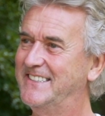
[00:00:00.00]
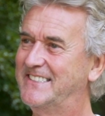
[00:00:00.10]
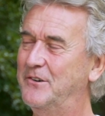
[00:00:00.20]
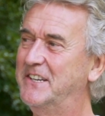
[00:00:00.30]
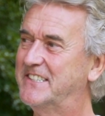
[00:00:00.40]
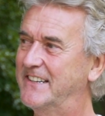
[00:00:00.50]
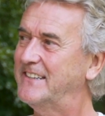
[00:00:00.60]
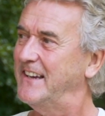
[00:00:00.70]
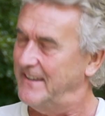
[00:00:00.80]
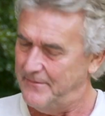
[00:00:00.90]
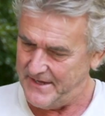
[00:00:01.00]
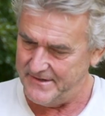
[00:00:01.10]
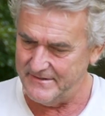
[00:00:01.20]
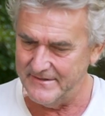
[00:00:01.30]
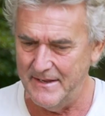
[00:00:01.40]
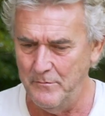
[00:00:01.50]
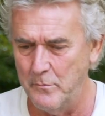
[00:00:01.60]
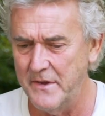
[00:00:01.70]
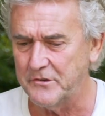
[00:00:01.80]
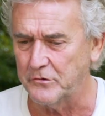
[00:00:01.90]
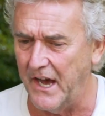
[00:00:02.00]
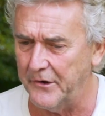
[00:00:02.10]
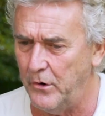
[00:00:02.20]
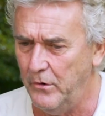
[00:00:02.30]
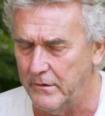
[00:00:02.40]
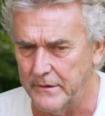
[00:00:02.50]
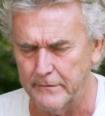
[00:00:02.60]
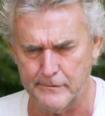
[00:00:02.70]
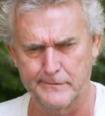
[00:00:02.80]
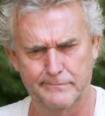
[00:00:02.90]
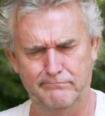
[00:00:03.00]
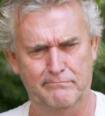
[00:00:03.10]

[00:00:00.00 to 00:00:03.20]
So he said, "En un momento dado," and he looked.